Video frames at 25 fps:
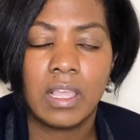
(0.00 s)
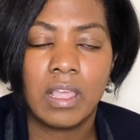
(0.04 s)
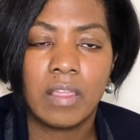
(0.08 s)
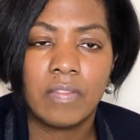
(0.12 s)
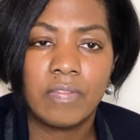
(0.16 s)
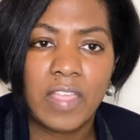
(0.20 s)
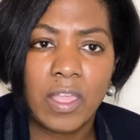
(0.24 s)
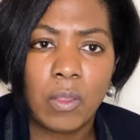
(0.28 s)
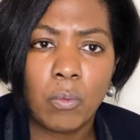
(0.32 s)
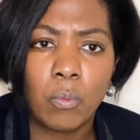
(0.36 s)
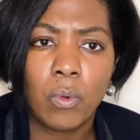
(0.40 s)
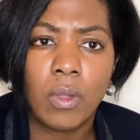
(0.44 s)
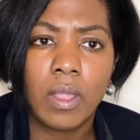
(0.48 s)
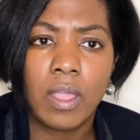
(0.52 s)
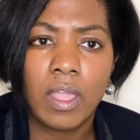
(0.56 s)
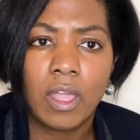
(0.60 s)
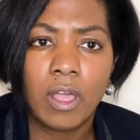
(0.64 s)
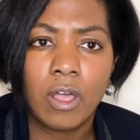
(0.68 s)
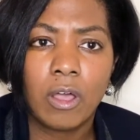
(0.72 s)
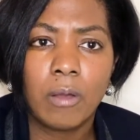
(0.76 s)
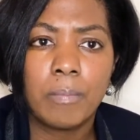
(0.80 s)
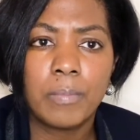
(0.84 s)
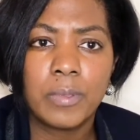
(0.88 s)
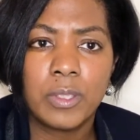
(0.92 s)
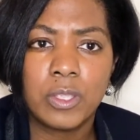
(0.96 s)
They will
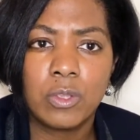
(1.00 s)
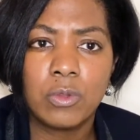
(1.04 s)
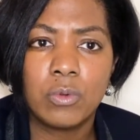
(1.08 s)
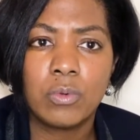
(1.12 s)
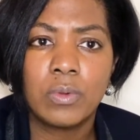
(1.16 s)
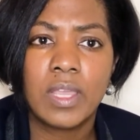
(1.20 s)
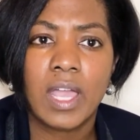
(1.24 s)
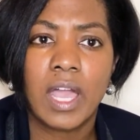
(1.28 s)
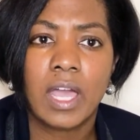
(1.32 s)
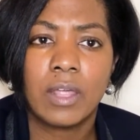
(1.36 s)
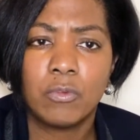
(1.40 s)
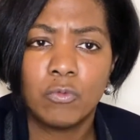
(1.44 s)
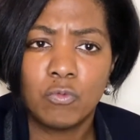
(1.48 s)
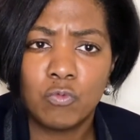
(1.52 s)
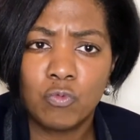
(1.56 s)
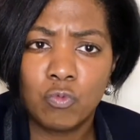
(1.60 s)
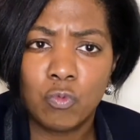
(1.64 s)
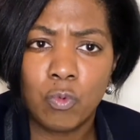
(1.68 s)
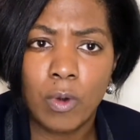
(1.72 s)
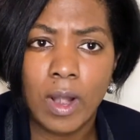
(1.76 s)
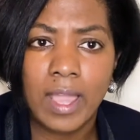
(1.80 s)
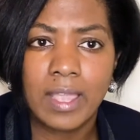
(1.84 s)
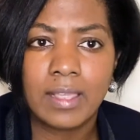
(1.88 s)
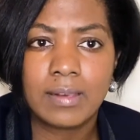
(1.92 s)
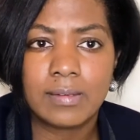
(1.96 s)
help you
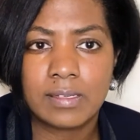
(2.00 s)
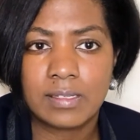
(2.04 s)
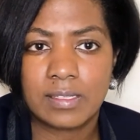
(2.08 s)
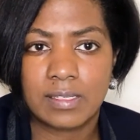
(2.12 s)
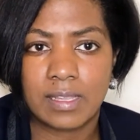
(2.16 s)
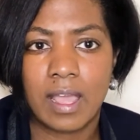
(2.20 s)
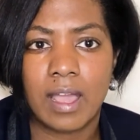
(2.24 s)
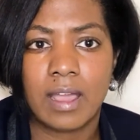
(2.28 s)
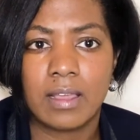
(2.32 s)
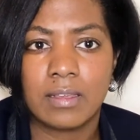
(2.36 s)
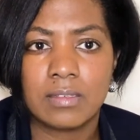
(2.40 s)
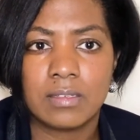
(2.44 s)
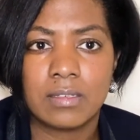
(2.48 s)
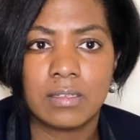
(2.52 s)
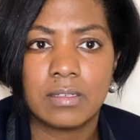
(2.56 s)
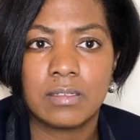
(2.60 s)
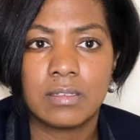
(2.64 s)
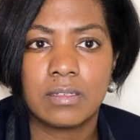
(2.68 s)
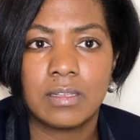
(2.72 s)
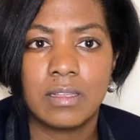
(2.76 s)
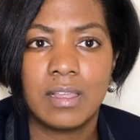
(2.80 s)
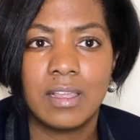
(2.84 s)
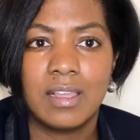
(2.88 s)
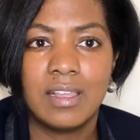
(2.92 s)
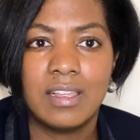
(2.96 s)
right size it,
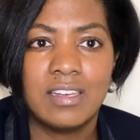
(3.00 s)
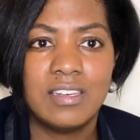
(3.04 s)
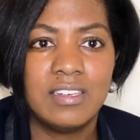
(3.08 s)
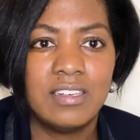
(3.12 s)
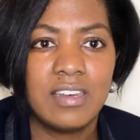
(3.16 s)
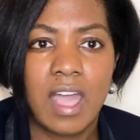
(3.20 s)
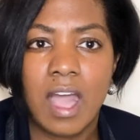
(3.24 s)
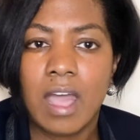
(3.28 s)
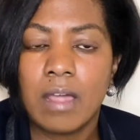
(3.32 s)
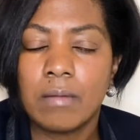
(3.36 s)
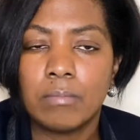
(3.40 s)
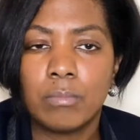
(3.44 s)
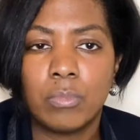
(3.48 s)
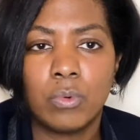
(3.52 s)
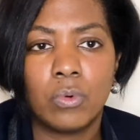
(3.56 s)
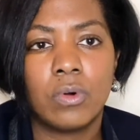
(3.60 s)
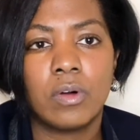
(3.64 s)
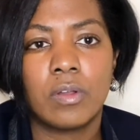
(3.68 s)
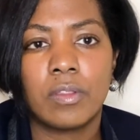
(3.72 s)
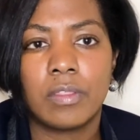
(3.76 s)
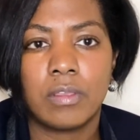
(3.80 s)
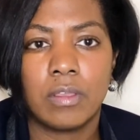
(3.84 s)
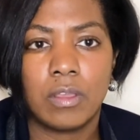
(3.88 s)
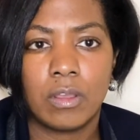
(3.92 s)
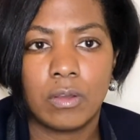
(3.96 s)
not boil
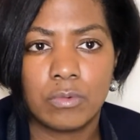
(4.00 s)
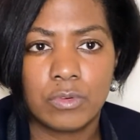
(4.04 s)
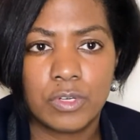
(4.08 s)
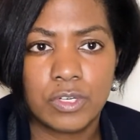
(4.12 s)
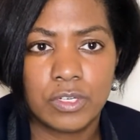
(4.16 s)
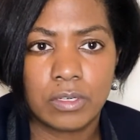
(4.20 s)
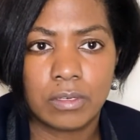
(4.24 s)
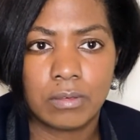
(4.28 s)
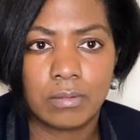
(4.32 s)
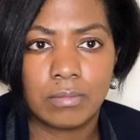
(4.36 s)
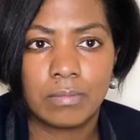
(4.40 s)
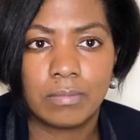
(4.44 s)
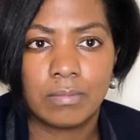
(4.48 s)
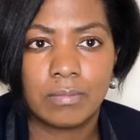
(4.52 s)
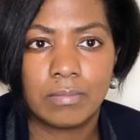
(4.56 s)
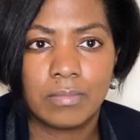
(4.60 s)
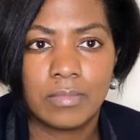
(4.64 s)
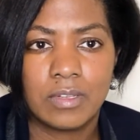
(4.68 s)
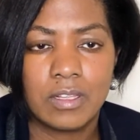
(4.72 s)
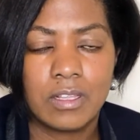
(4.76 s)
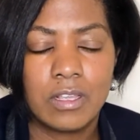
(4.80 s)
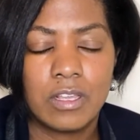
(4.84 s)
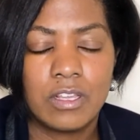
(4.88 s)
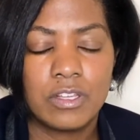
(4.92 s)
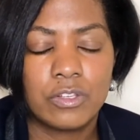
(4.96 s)
the ocean.
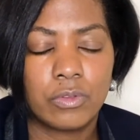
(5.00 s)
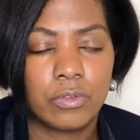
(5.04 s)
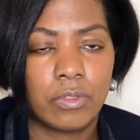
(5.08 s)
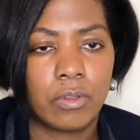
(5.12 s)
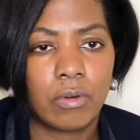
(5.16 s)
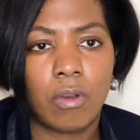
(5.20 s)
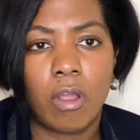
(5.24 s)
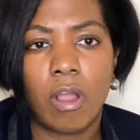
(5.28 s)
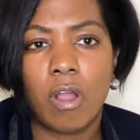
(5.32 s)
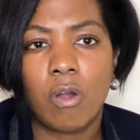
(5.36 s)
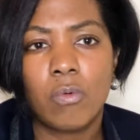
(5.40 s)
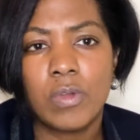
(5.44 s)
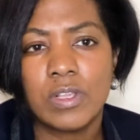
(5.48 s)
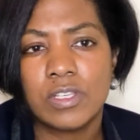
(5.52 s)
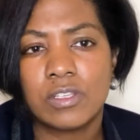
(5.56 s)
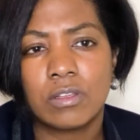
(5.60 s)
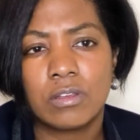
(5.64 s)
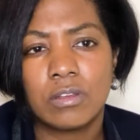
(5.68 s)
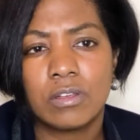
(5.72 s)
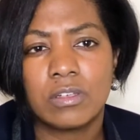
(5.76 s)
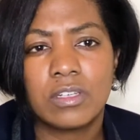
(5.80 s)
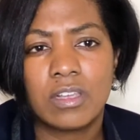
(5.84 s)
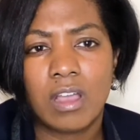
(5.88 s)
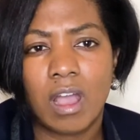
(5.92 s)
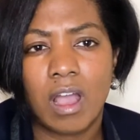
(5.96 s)
So they're always a
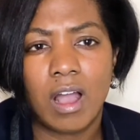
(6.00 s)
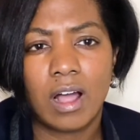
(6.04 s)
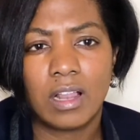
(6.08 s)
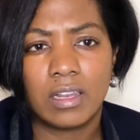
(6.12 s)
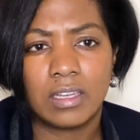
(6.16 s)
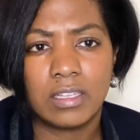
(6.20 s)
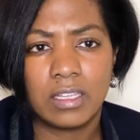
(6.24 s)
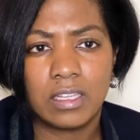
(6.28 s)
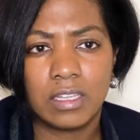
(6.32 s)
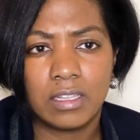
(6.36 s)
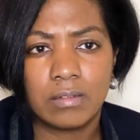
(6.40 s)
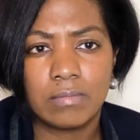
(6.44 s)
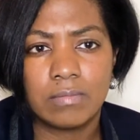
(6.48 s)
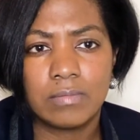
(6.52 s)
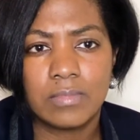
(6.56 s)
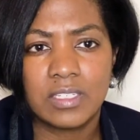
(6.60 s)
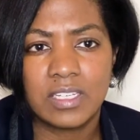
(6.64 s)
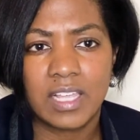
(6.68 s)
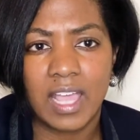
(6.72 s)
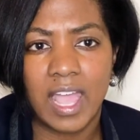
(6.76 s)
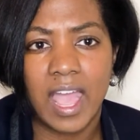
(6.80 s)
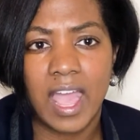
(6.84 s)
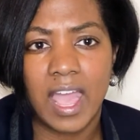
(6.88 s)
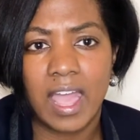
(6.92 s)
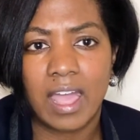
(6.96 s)
good colleague to
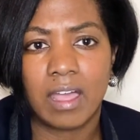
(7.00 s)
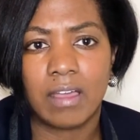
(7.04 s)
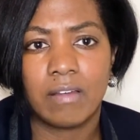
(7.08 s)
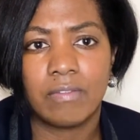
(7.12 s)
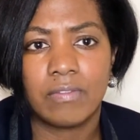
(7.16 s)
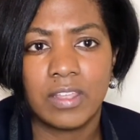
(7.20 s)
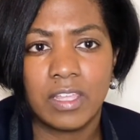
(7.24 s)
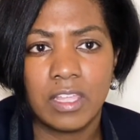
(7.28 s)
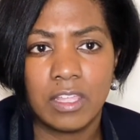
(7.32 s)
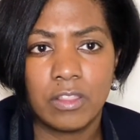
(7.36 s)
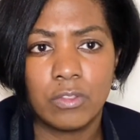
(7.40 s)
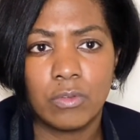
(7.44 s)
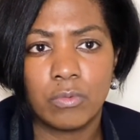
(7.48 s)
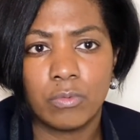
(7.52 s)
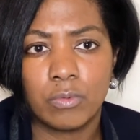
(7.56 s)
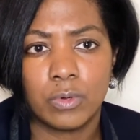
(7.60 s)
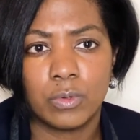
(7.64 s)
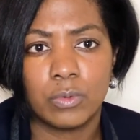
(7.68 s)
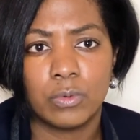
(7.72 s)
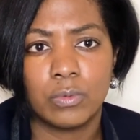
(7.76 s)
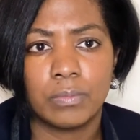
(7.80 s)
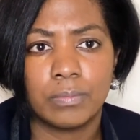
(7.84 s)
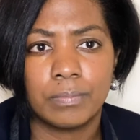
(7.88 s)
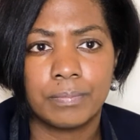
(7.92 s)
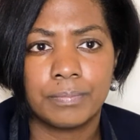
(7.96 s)
have in the
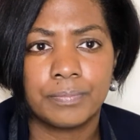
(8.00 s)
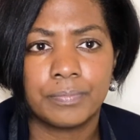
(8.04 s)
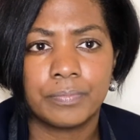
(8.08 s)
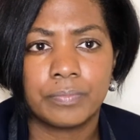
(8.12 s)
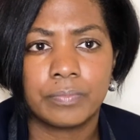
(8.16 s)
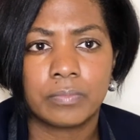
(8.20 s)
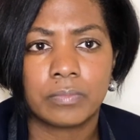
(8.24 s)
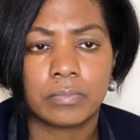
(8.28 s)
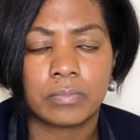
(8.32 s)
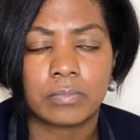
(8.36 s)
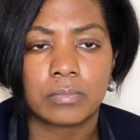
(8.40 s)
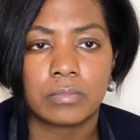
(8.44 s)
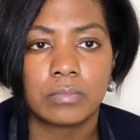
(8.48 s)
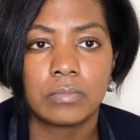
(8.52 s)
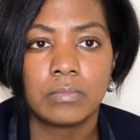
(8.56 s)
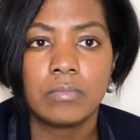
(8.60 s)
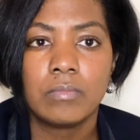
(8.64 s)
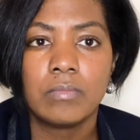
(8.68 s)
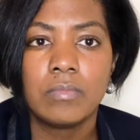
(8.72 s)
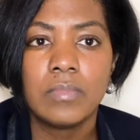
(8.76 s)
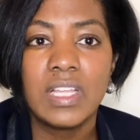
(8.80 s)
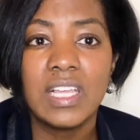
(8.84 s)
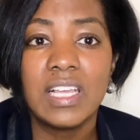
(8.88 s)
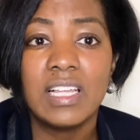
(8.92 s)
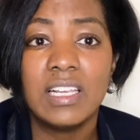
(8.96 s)
room.
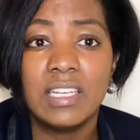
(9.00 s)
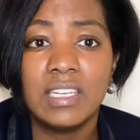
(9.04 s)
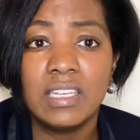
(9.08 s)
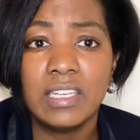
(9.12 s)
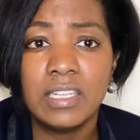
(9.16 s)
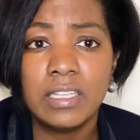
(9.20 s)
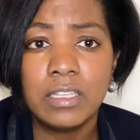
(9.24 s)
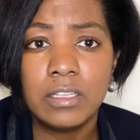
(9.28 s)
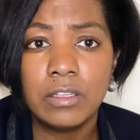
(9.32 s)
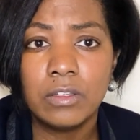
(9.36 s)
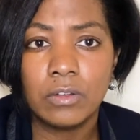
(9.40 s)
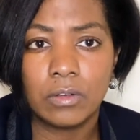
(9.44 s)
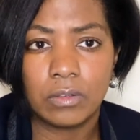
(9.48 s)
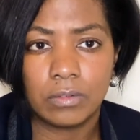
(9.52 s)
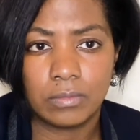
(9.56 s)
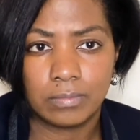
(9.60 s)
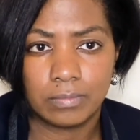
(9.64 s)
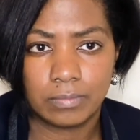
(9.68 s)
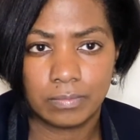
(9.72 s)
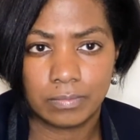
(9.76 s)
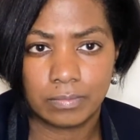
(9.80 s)
Legal.